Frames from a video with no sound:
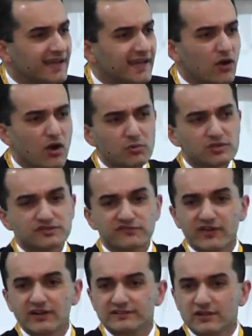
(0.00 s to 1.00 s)
It
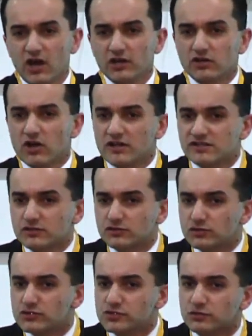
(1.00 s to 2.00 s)
almost felt
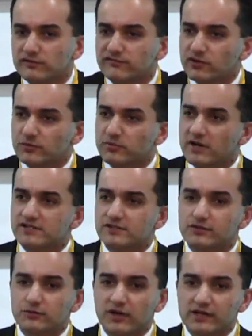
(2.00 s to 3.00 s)
unconstitutional for the price
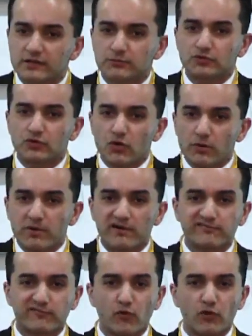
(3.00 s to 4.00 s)
of uranium to go
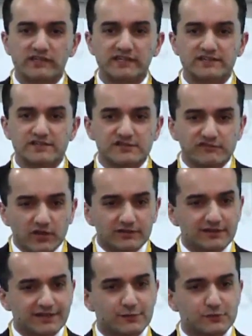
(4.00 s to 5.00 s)
above 40. It just
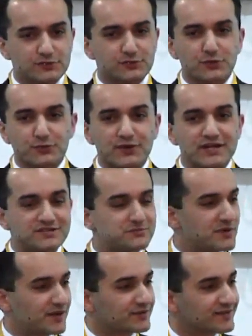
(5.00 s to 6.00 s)
felt like it was so
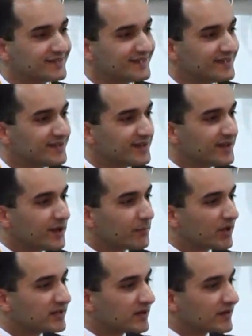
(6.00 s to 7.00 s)
range-bound.
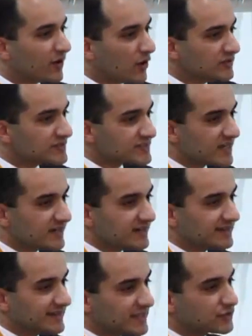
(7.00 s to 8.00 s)
But all of a sudden,
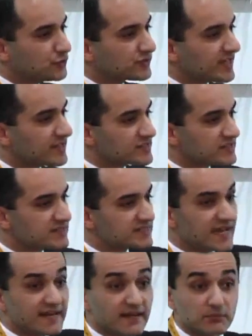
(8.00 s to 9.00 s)
in late
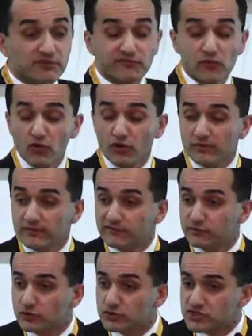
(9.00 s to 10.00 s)
2010 and before
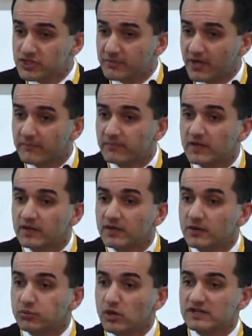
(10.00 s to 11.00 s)
Fukushima,
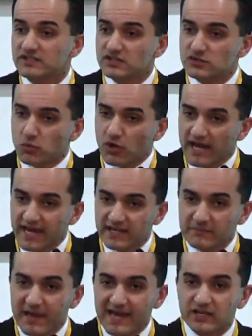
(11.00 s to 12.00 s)
prices were
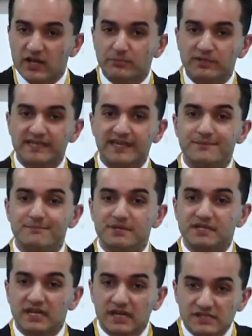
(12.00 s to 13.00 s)
heading back up again
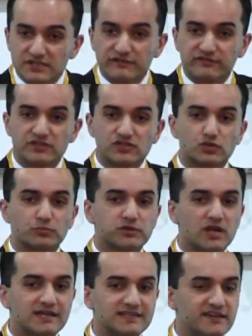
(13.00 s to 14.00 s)
because of the
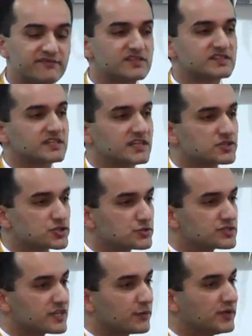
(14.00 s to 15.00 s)
supply deficit
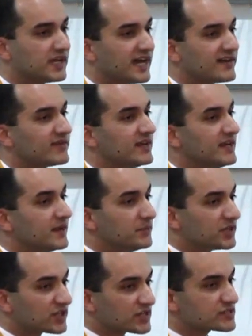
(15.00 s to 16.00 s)
issues that we have,
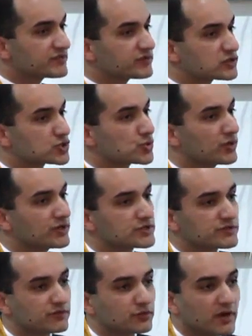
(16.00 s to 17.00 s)
because of the
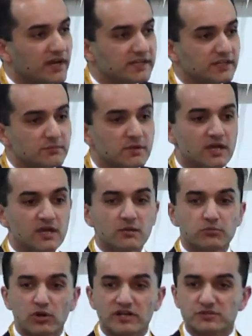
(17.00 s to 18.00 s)
shortage of uranium.
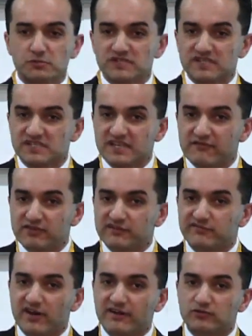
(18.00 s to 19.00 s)
Price was at
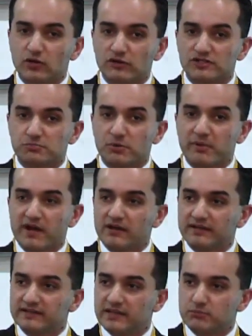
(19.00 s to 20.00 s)
$75 per
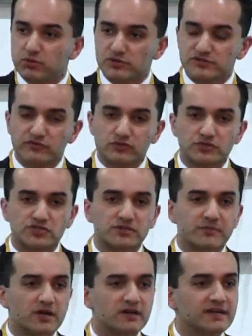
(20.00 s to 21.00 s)
pound, and then
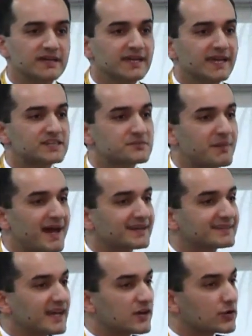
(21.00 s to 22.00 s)
post-Fukushima, it's
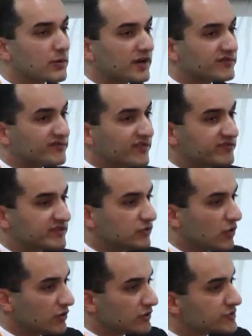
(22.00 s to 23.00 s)
back down around $50
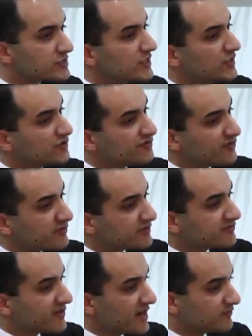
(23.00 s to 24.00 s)
to
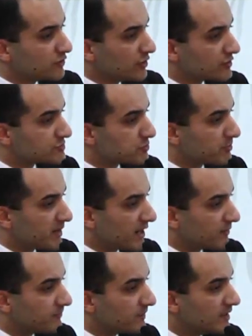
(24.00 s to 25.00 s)
$55 per pound.